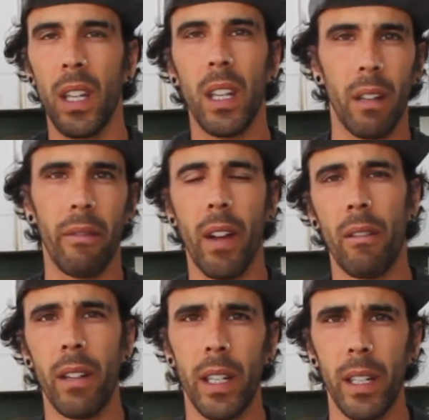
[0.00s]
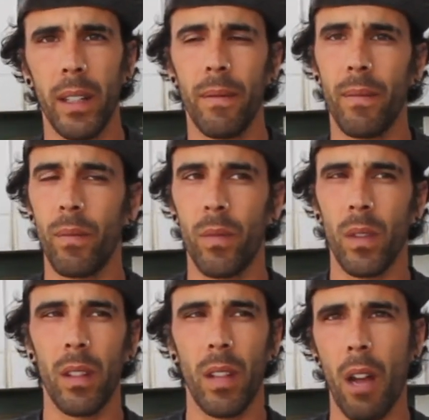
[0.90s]
in a very
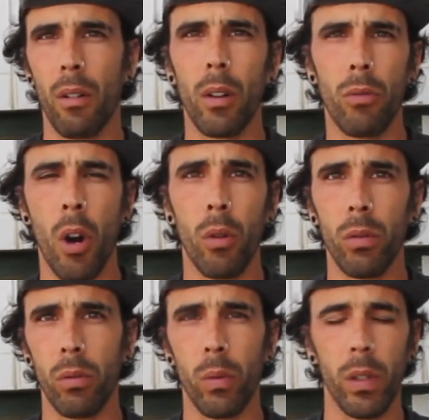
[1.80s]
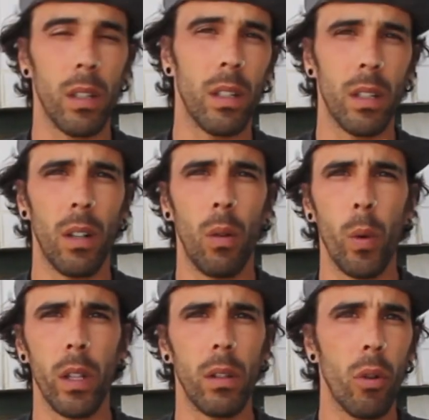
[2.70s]
narrow road
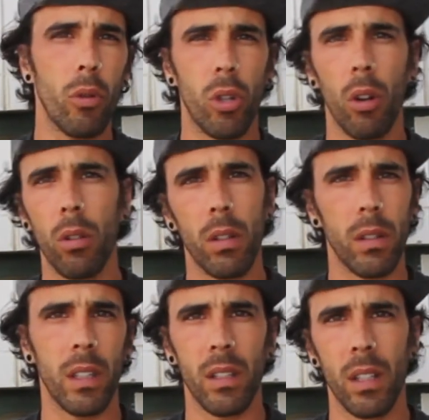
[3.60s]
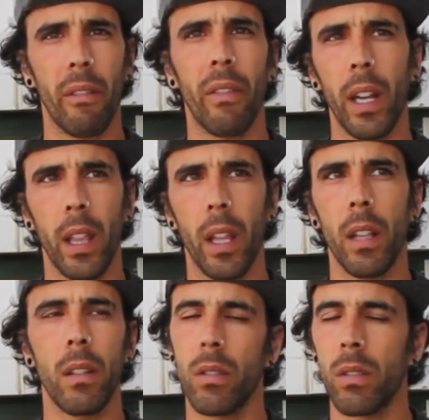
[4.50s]
with no shoulders and stuff like
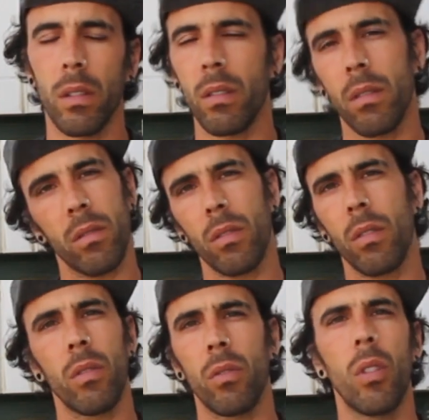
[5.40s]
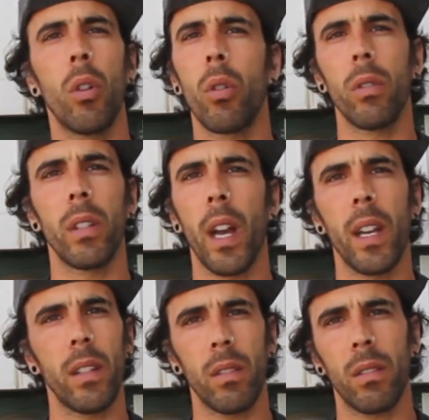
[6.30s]
that. It's no good,
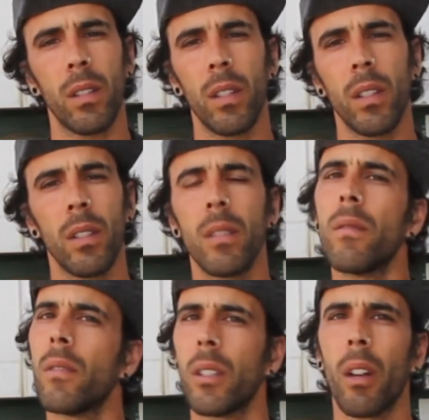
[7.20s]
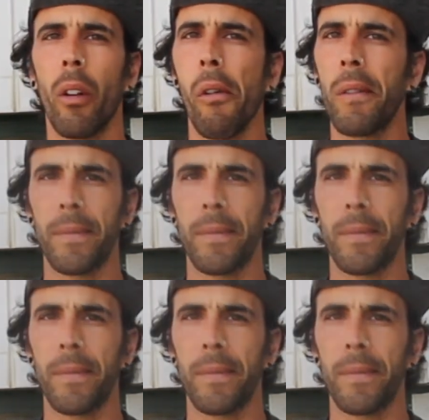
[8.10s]
guys, you know.